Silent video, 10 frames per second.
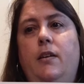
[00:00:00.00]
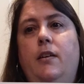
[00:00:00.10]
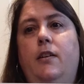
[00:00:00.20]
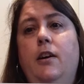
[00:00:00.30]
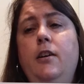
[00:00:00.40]

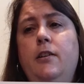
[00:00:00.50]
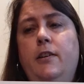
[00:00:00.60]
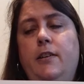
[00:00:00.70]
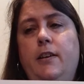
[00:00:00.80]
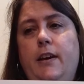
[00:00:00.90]
G
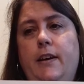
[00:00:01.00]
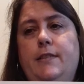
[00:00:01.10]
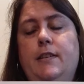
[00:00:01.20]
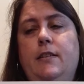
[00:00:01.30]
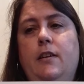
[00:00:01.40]
as
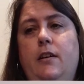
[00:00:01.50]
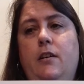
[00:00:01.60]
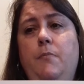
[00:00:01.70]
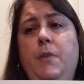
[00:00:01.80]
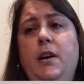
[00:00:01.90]
in
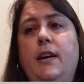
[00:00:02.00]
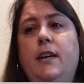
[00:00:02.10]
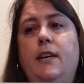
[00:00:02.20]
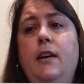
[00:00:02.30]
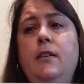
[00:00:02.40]
gum,
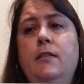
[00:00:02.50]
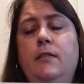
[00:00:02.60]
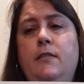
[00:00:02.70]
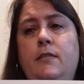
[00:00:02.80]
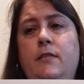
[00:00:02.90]
G,
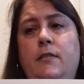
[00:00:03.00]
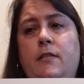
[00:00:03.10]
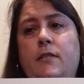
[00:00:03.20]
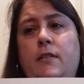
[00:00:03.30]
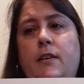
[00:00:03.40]

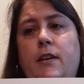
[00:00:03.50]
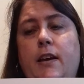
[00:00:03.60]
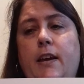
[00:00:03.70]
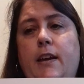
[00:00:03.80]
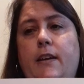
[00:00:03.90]

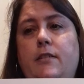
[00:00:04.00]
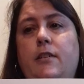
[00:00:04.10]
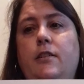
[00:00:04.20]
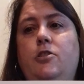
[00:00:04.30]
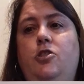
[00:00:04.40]
and
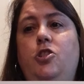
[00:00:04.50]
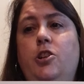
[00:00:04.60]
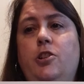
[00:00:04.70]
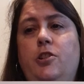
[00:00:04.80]
J